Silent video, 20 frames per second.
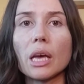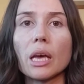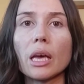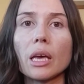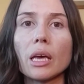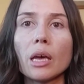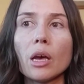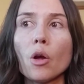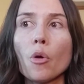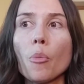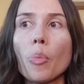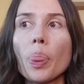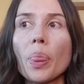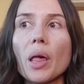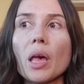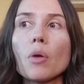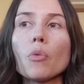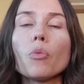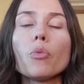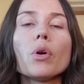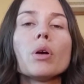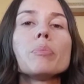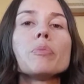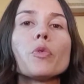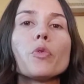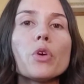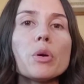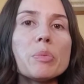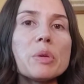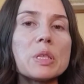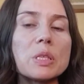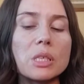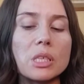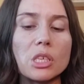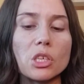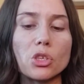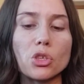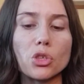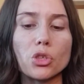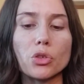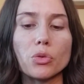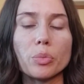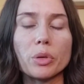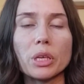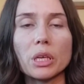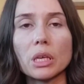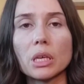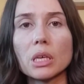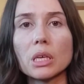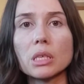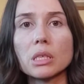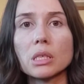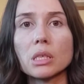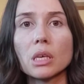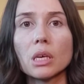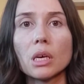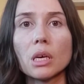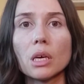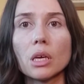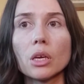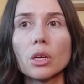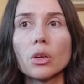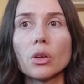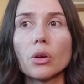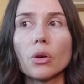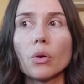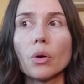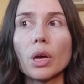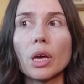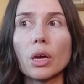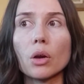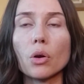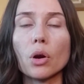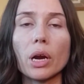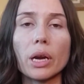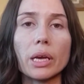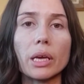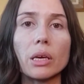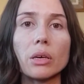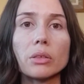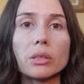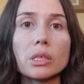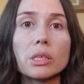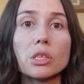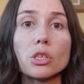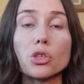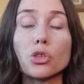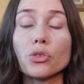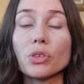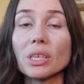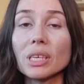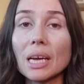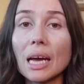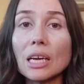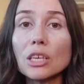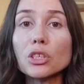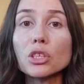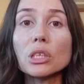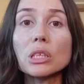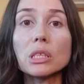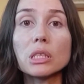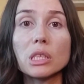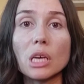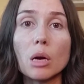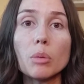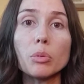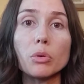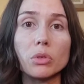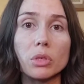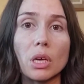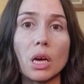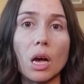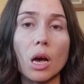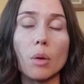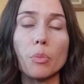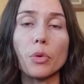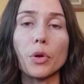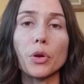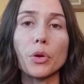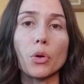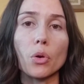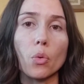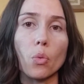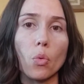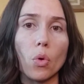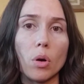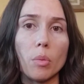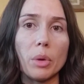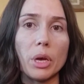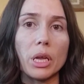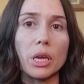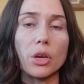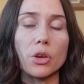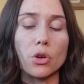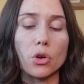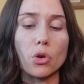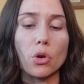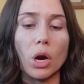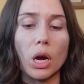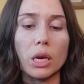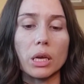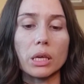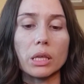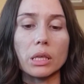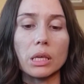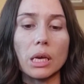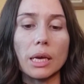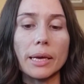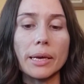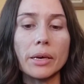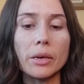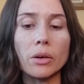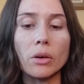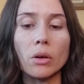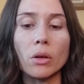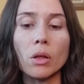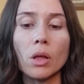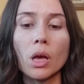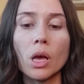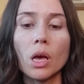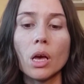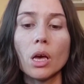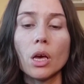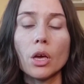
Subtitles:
a women's issue, but it is, a chronic illness issue. And it actually doubles up when you're a woman and you're chronically ill.